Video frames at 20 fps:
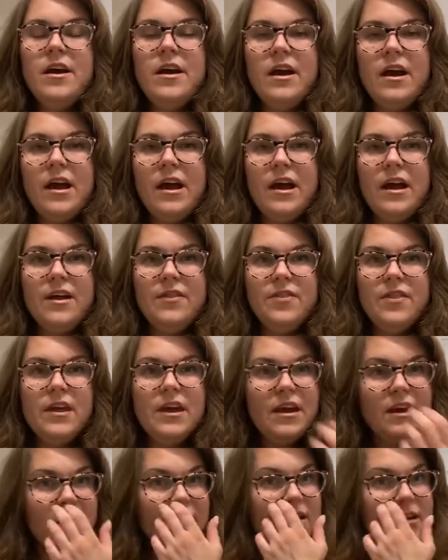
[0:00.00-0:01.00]
And
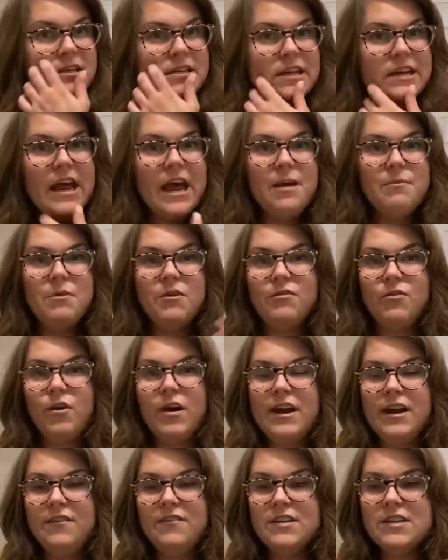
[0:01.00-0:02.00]
then today, before
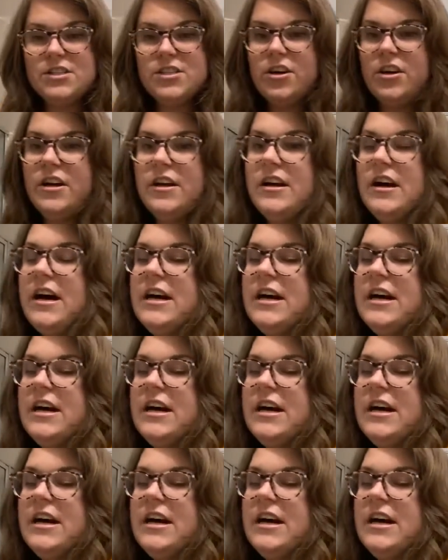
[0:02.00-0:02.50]
I even started, I